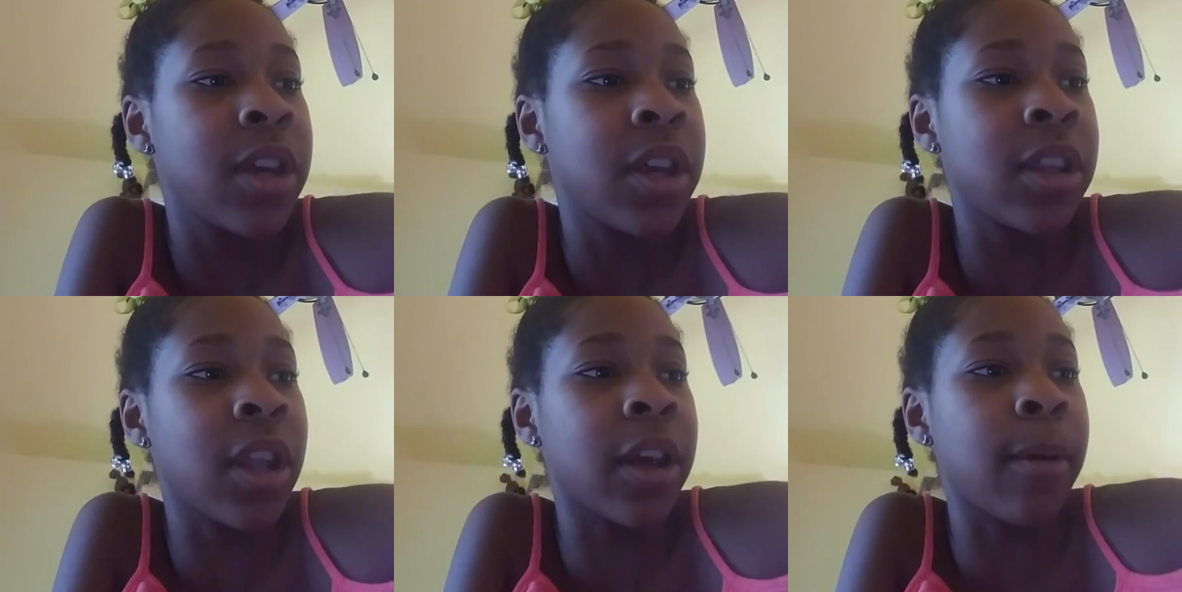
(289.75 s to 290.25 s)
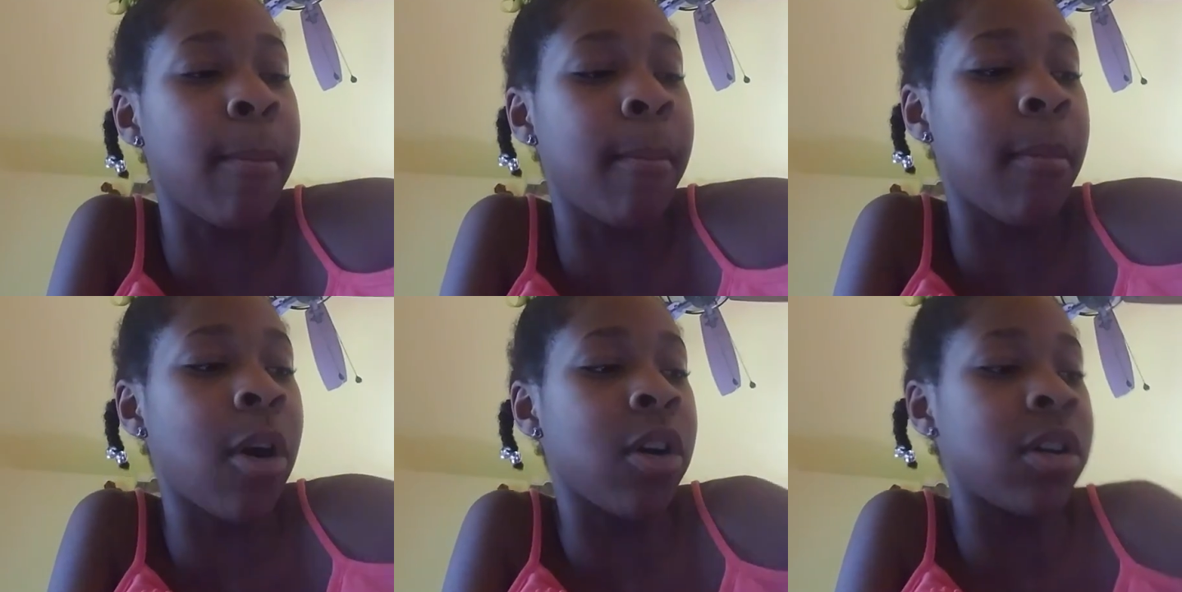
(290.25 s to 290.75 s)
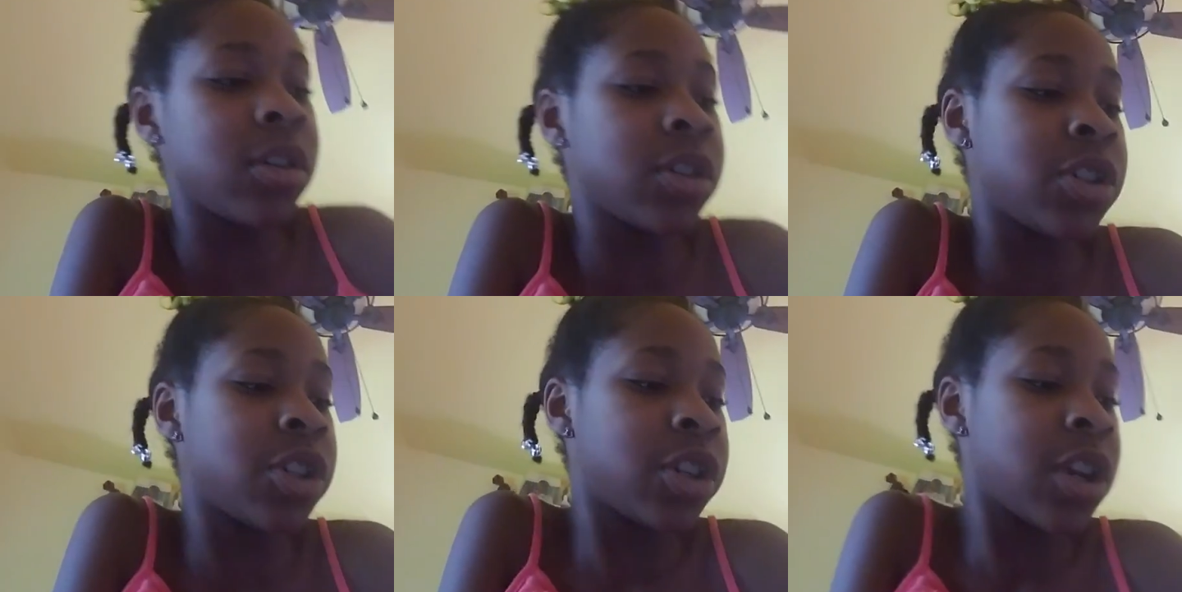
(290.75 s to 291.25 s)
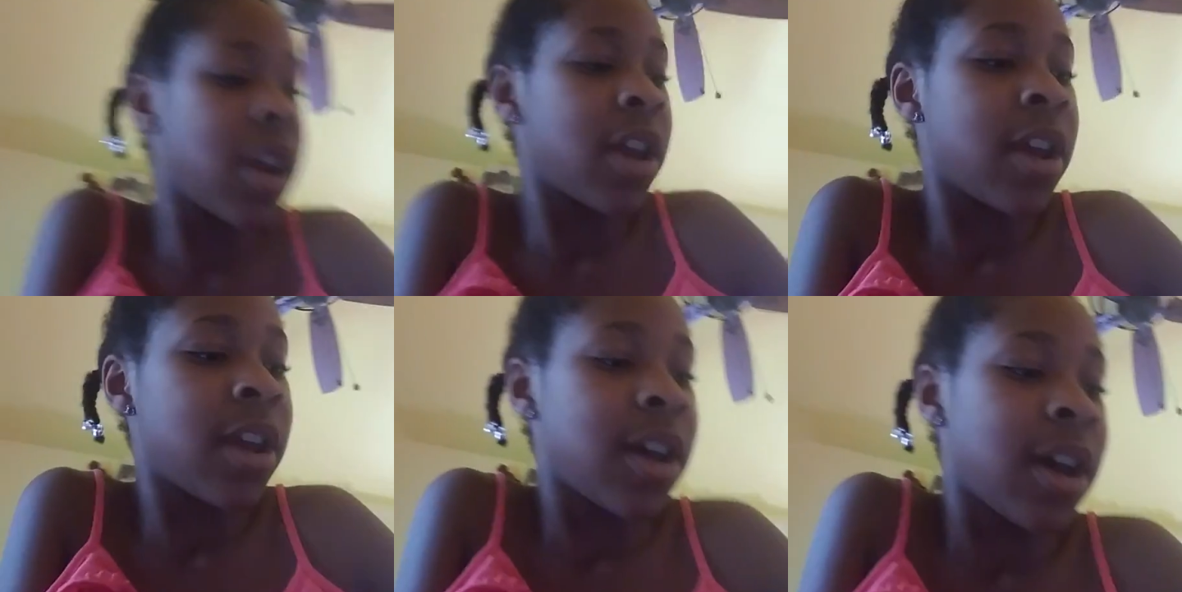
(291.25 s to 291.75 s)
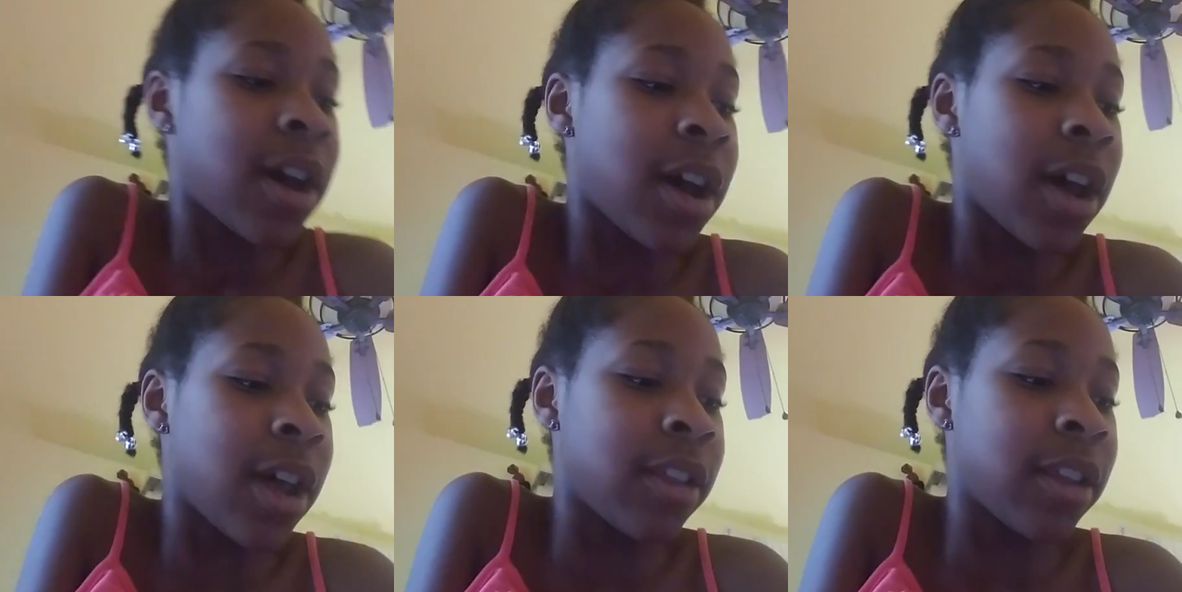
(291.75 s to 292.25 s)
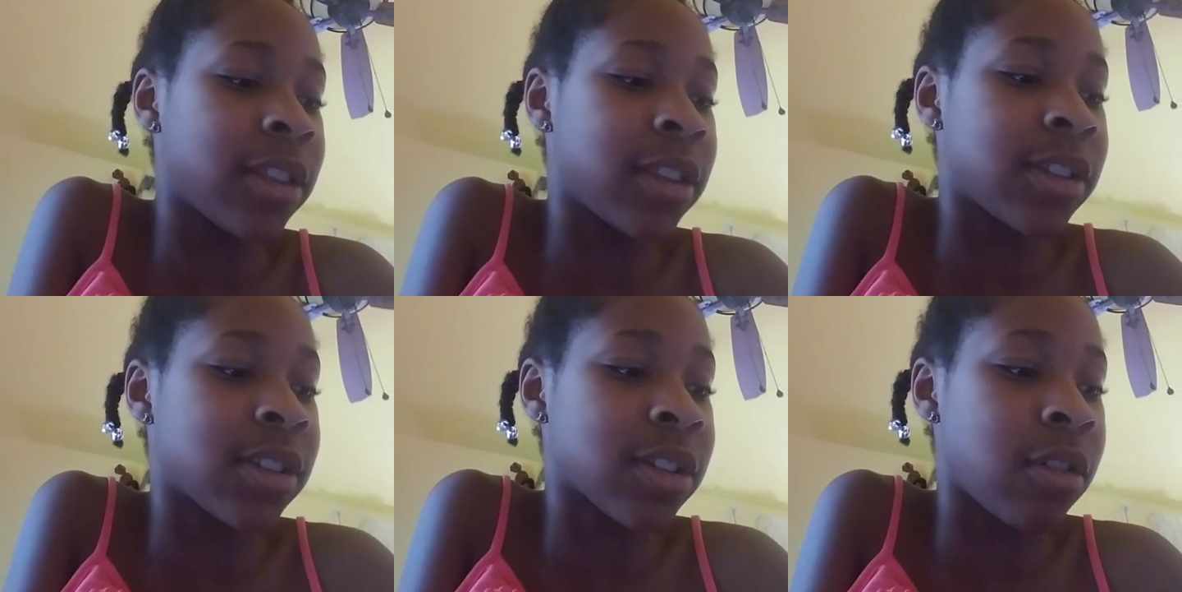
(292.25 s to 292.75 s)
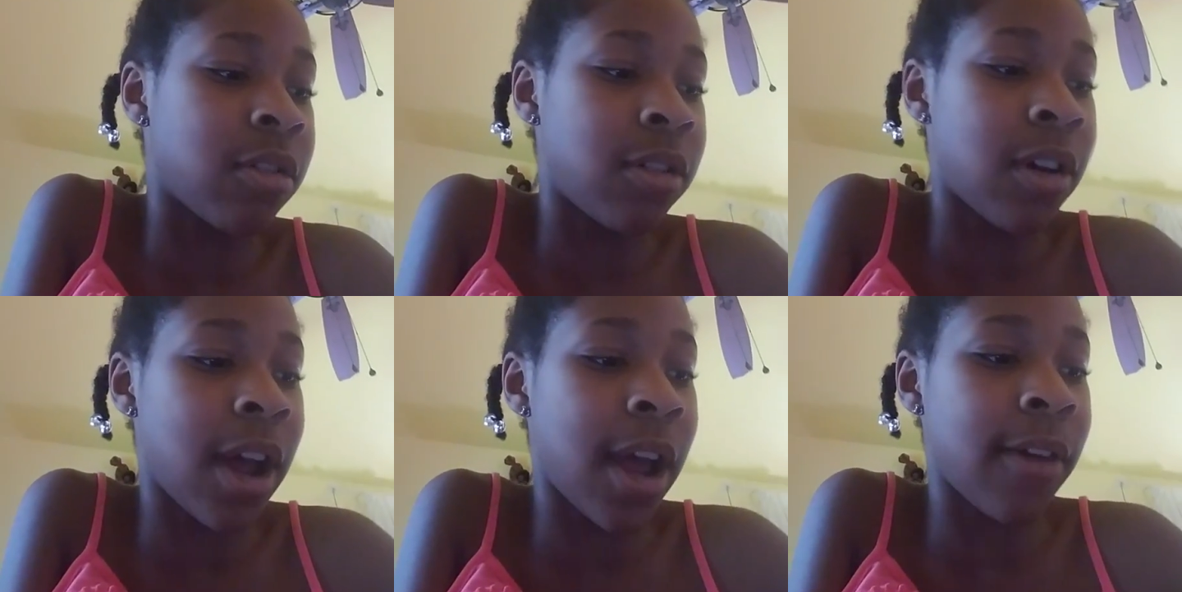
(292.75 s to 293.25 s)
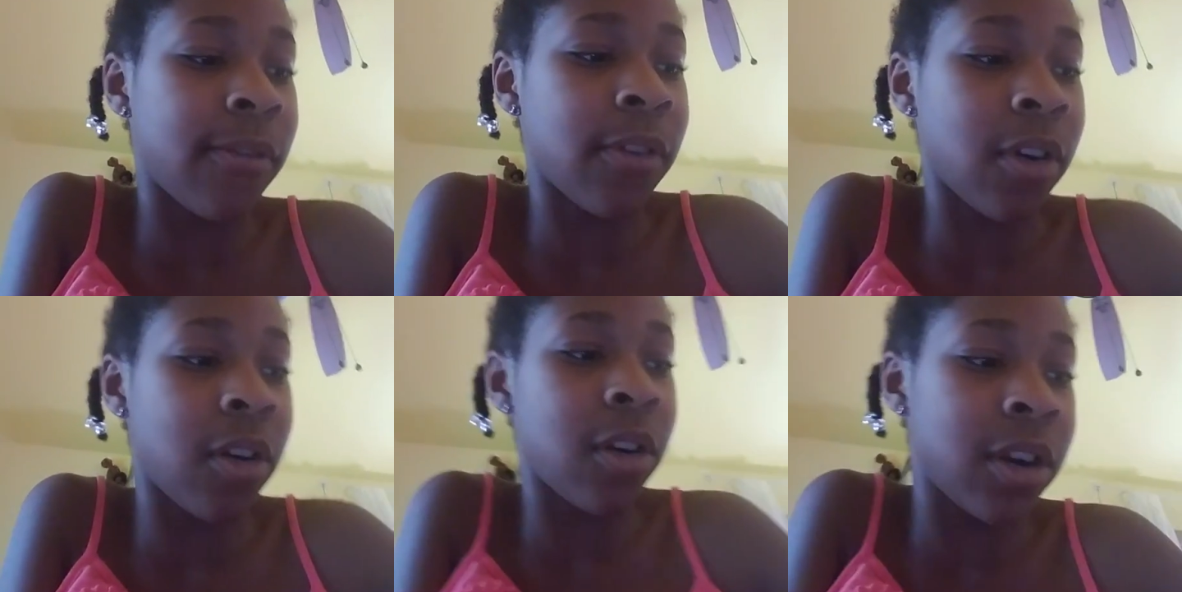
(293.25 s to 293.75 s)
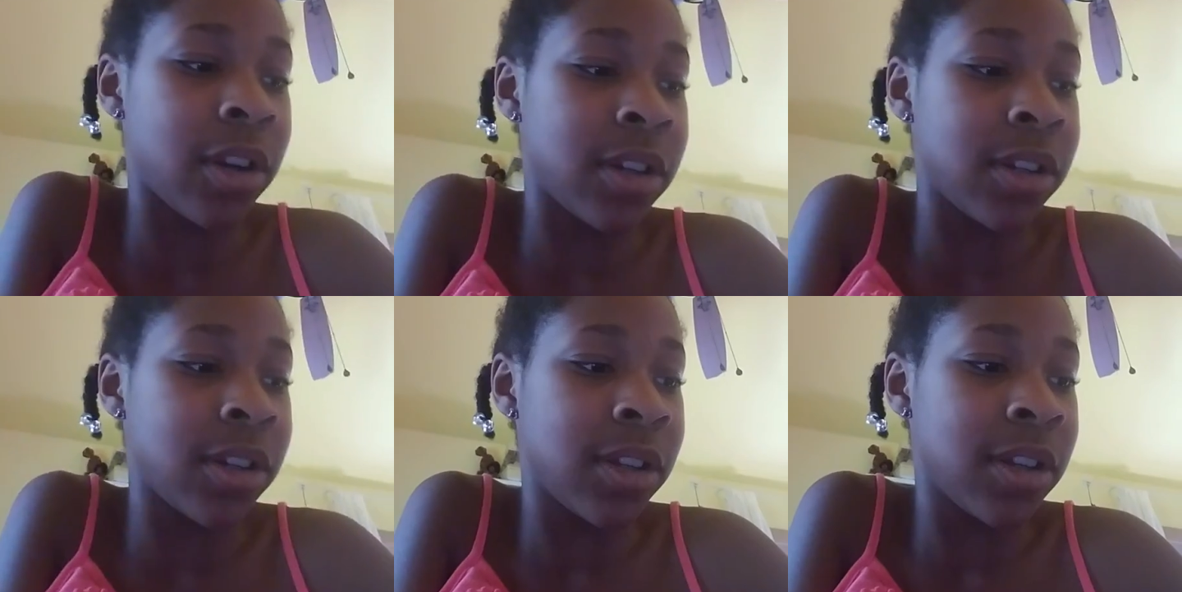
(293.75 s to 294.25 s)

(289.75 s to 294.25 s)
In like March. I let this girl have her, and,